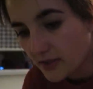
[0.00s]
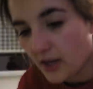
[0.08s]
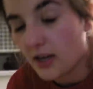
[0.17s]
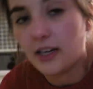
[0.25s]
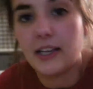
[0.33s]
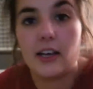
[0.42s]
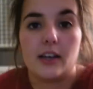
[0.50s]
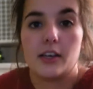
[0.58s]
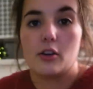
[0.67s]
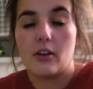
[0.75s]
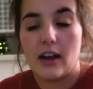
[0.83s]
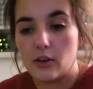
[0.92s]
it's early, I
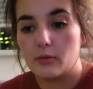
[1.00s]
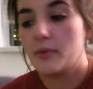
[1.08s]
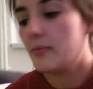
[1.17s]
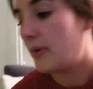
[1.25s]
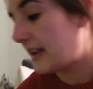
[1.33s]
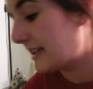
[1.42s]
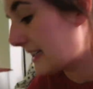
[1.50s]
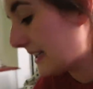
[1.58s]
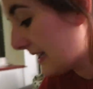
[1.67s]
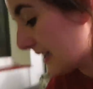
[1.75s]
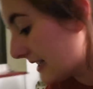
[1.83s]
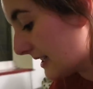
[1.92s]
can crack on with my
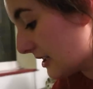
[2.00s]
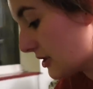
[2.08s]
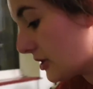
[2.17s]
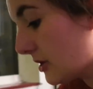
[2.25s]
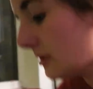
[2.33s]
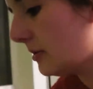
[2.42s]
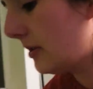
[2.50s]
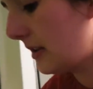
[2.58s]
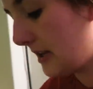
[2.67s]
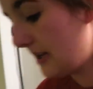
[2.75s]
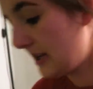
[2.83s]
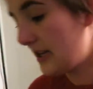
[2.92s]
edit and then do
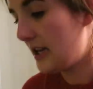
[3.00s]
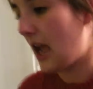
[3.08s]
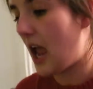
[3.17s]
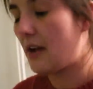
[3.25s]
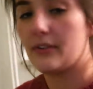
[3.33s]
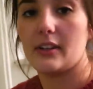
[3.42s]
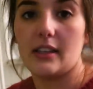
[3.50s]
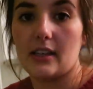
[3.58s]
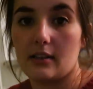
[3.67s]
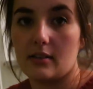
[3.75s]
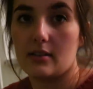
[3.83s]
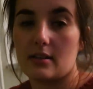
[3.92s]
everything
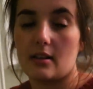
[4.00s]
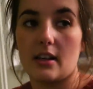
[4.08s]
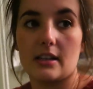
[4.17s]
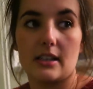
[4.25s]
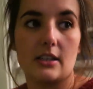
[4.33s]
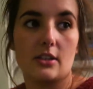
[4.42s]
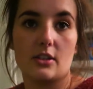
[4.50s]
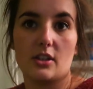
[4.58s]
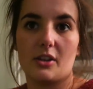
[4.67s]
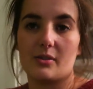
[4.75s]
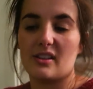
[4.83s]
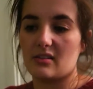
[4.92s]
else that I need to
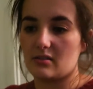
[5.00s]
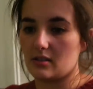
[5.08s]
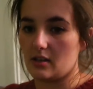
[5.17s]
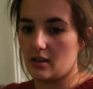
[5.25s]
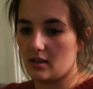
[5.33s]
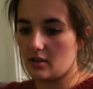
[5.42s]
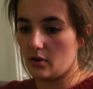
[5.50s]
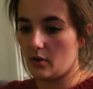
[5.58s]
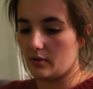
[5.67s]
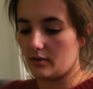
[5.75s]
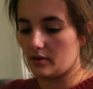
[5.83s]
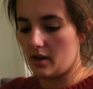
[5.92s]
do. Neil's going to
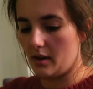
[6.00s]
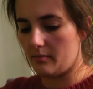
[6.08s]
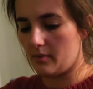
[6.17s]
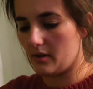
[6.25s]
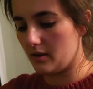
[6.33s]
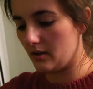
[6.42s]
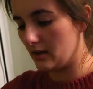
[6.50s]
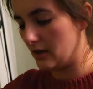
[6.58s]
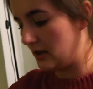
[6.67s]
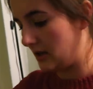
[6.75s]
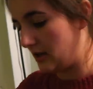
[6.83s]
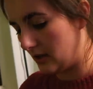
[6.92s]
go on
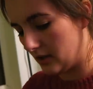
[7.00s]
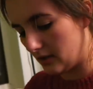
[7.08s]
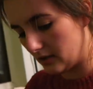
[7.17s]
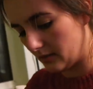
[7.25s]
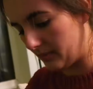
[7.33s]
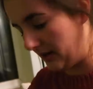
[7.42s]
the